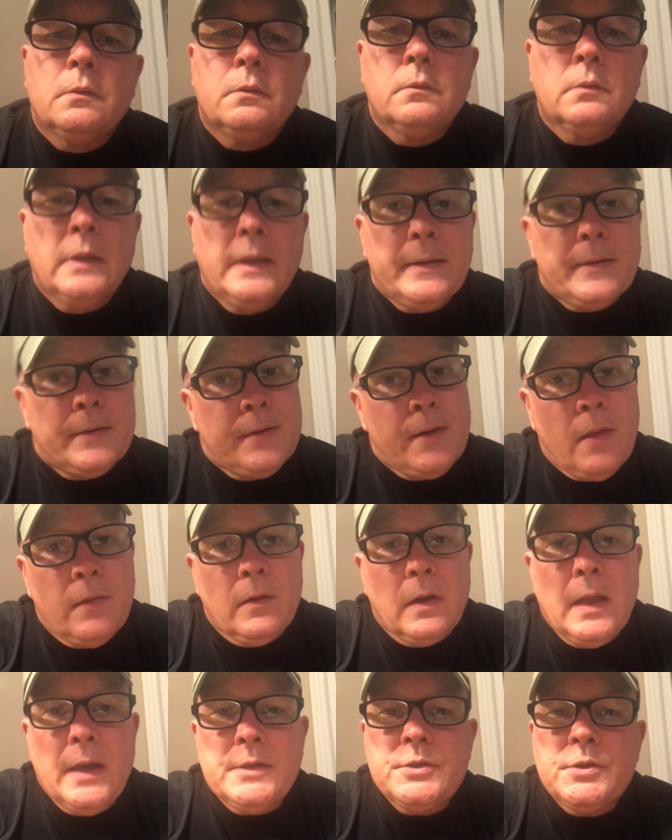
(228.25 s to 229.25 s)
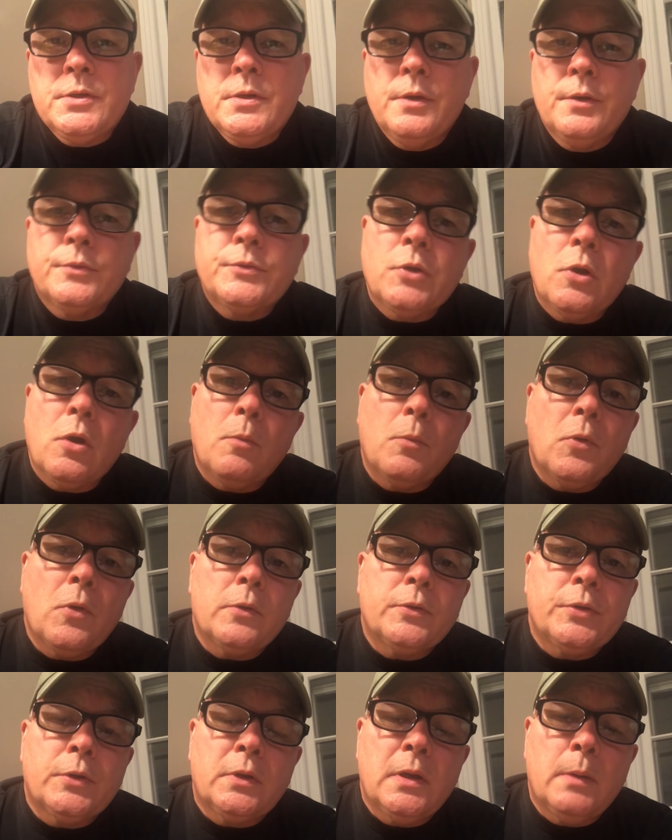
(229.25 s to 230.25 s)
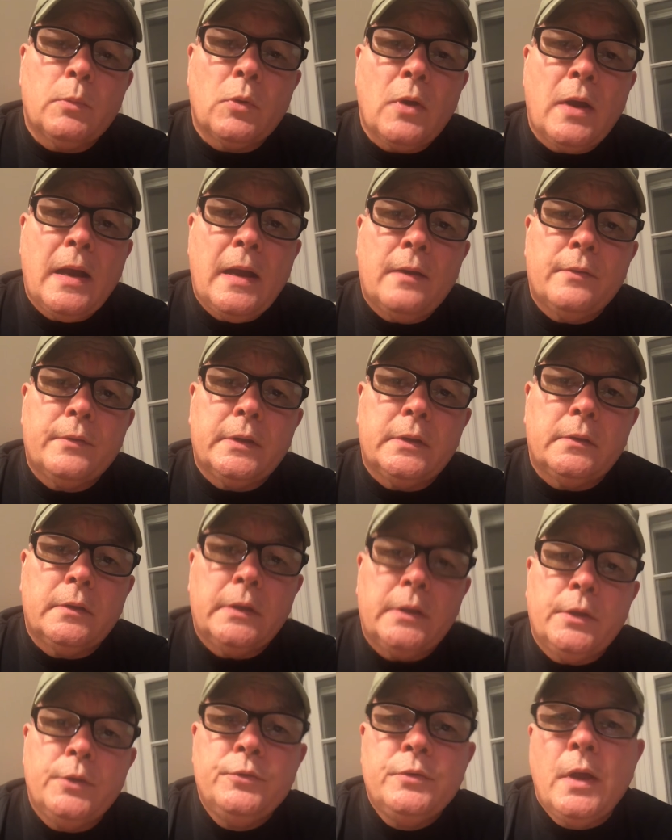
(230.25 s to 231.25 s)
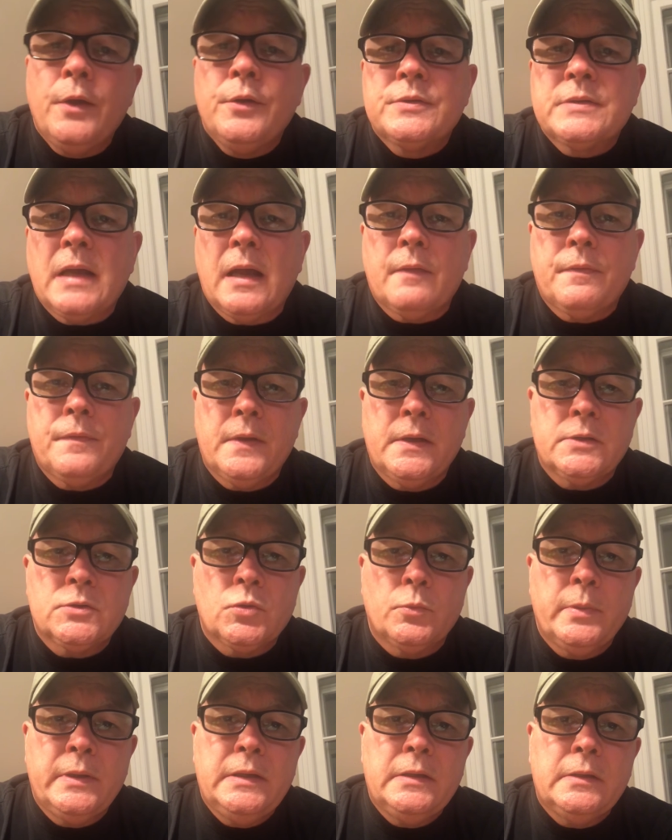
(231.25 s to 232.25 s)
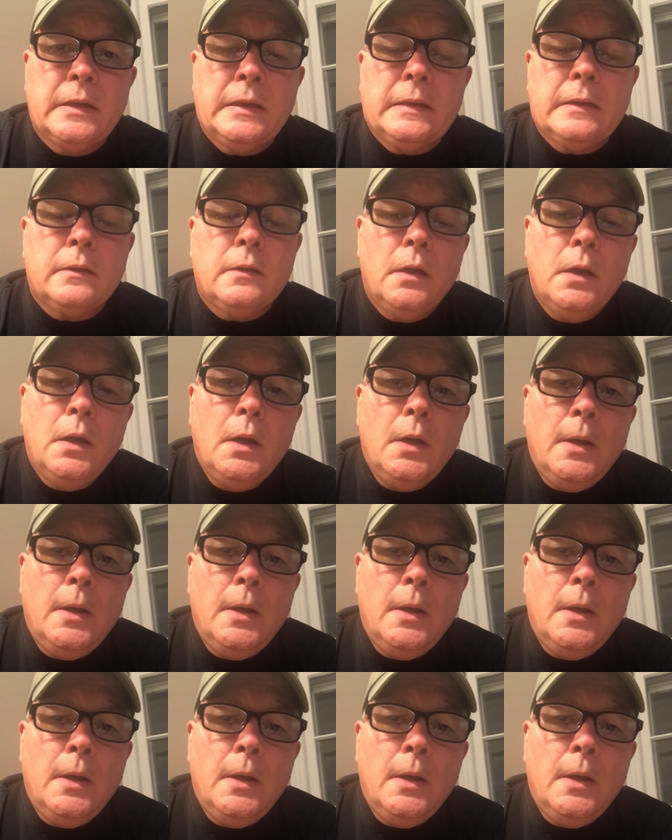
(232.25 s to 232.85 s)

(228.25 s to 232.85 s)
Let another election year term come around, and, and who knows how things will be again.